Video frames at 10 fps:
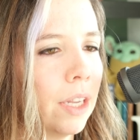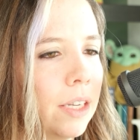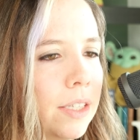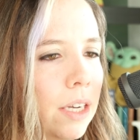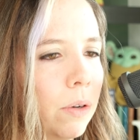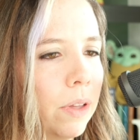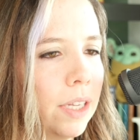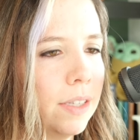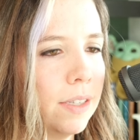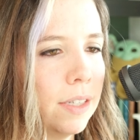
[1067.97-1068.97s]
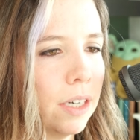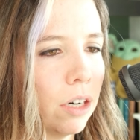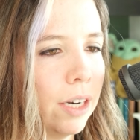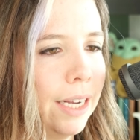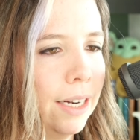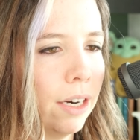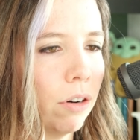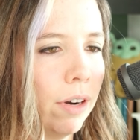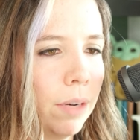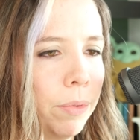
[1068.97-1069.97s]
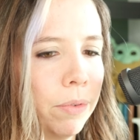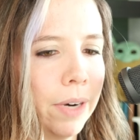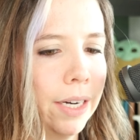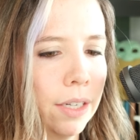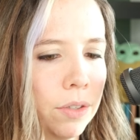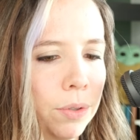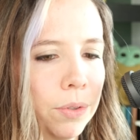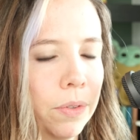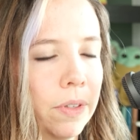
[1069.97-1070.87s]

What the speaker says: So this is an incredible writing tool.